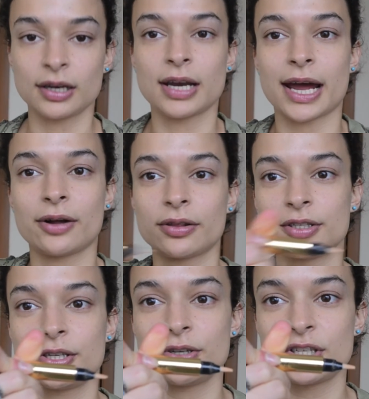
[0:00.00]
Now the
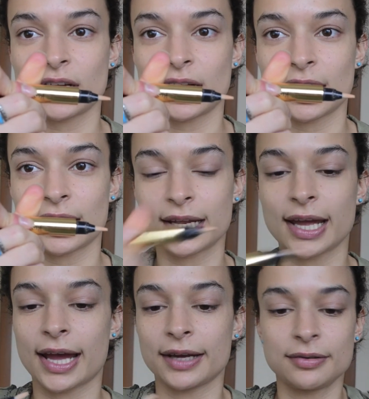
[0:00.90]
touche éclat
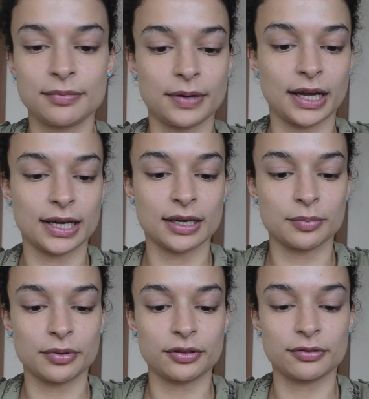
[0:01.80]
again, but in
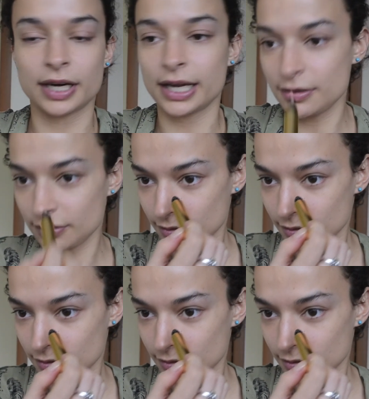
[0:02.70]
number 3.